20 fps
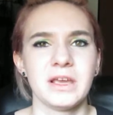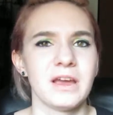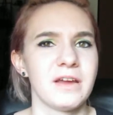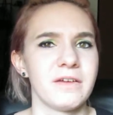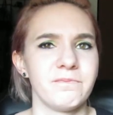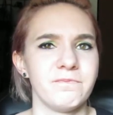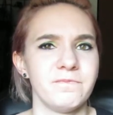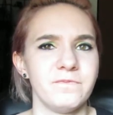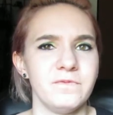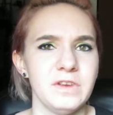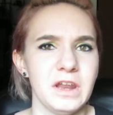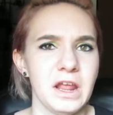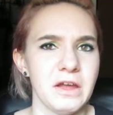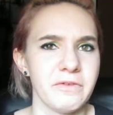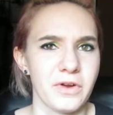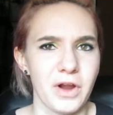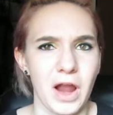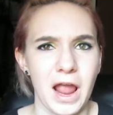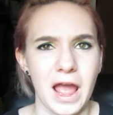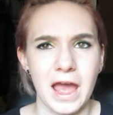I've
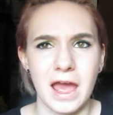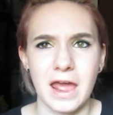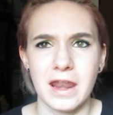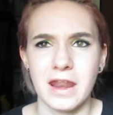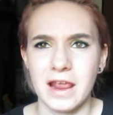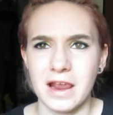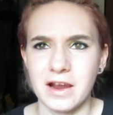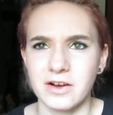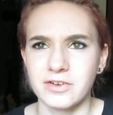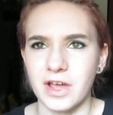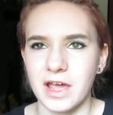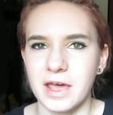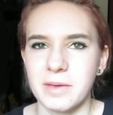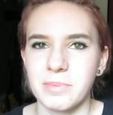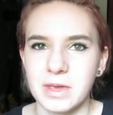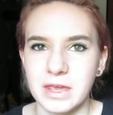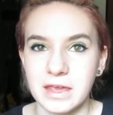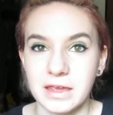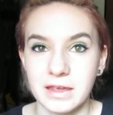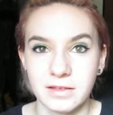never had hair dye
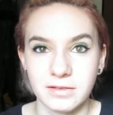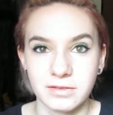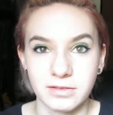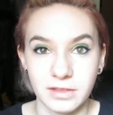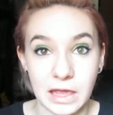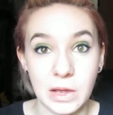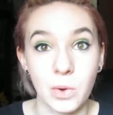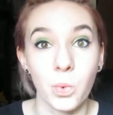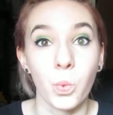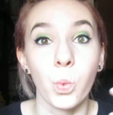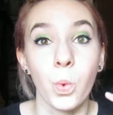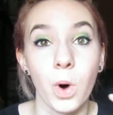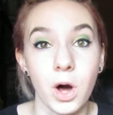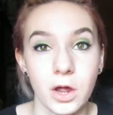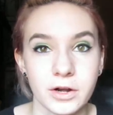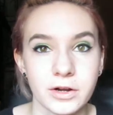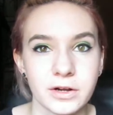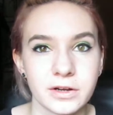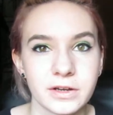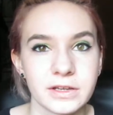be like
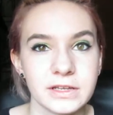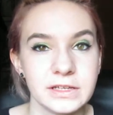water.